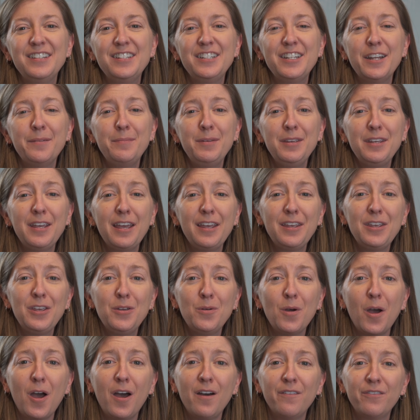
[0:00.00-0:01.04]

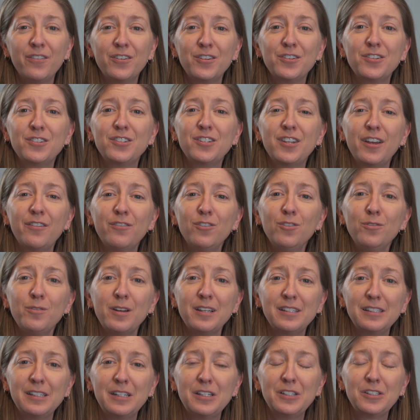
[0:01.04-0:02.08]
WKU offers several
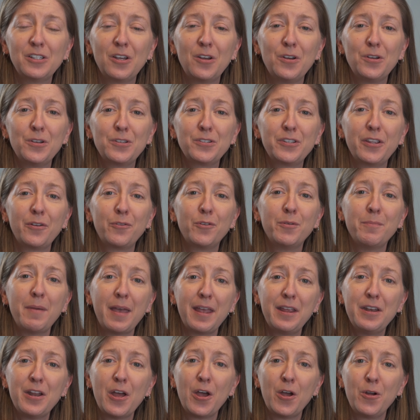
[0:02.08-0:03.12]
residence halls that
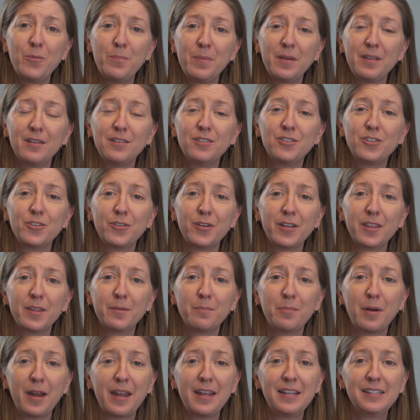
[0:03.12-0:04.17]
remain open during the
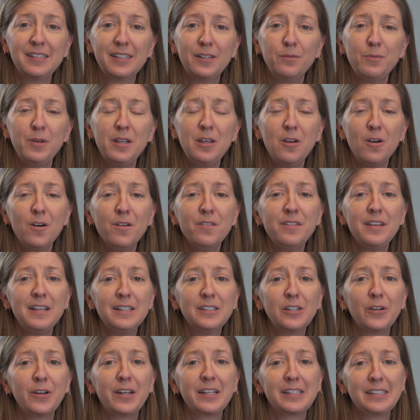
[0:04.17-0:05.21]
breaks, and we call these
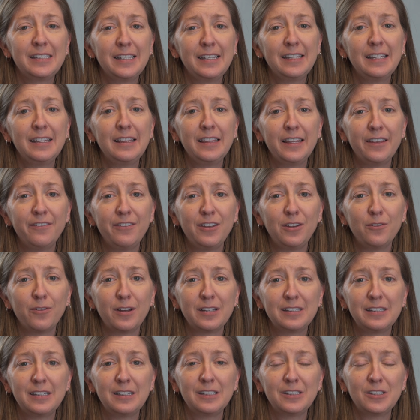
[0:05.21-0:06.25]
our extended living
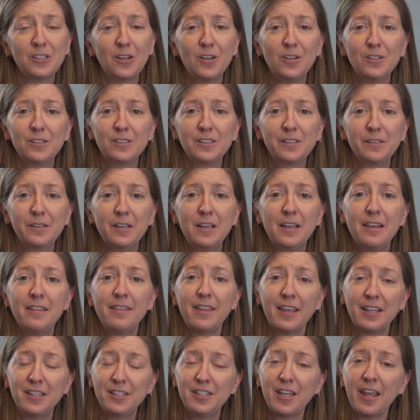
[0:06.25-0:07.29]
residence halls.
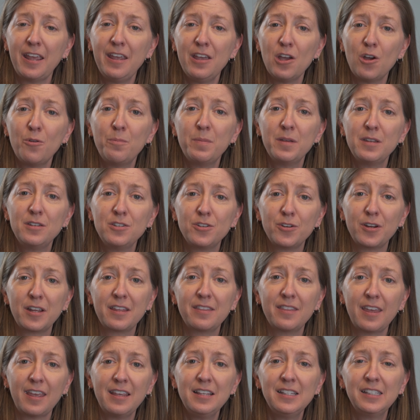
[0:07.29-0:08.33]
They stay open during
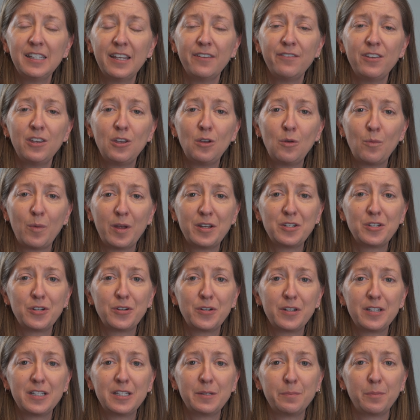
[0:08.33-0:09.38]
Thanksgiving,
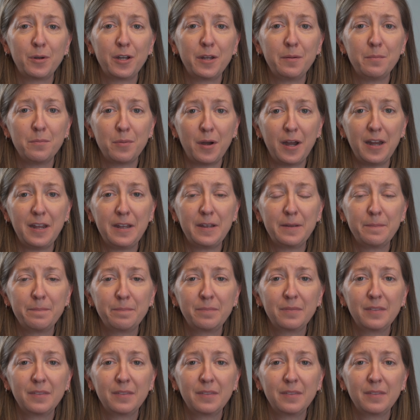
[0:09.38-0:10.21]
winter, and spring break.